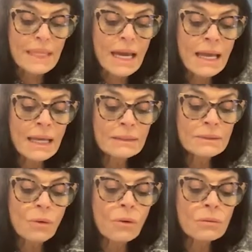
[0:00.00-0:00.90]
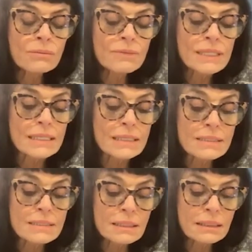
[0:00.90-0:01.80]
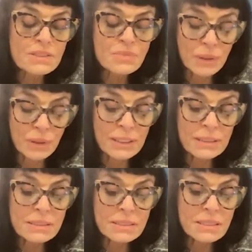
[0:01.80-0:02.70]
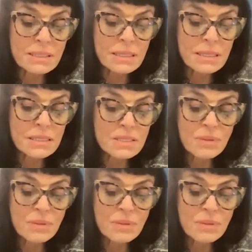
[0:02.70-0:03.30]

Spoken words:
and all of these experiences